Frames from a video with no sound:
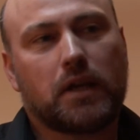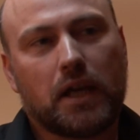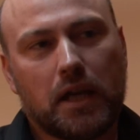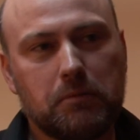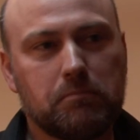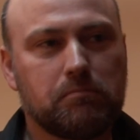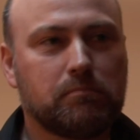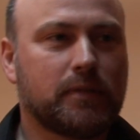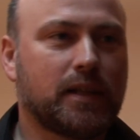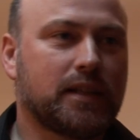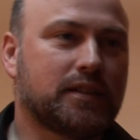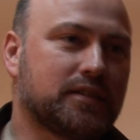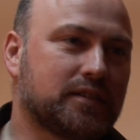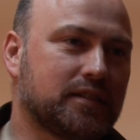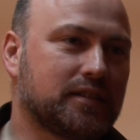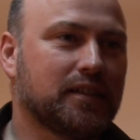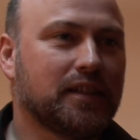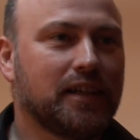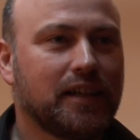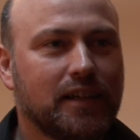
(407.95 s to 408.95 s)
Okay,
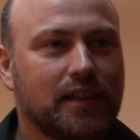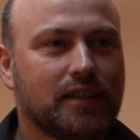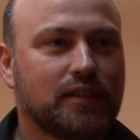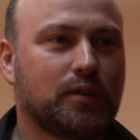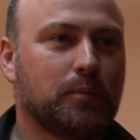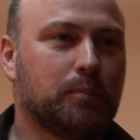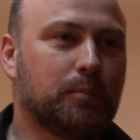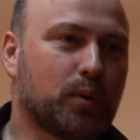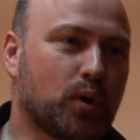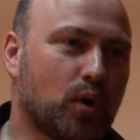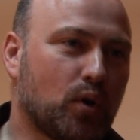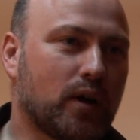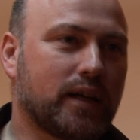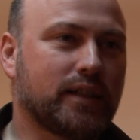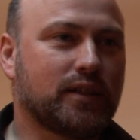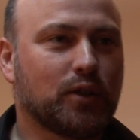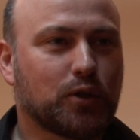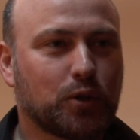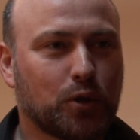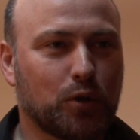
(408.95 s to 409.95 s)
that's the pro
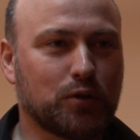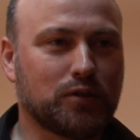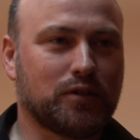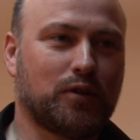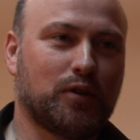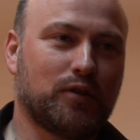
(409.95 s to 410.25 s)
and the con